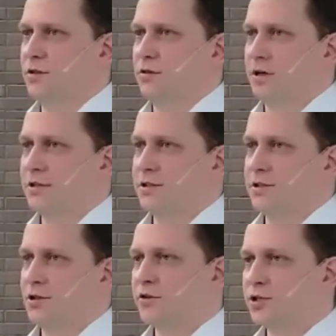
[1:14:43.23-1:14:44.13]
do as a
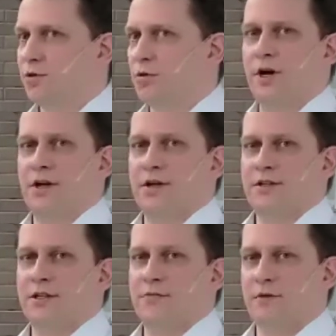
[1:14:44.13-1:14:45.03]
service provider
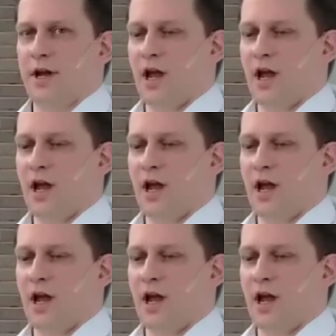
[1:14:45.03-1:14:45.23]
is that we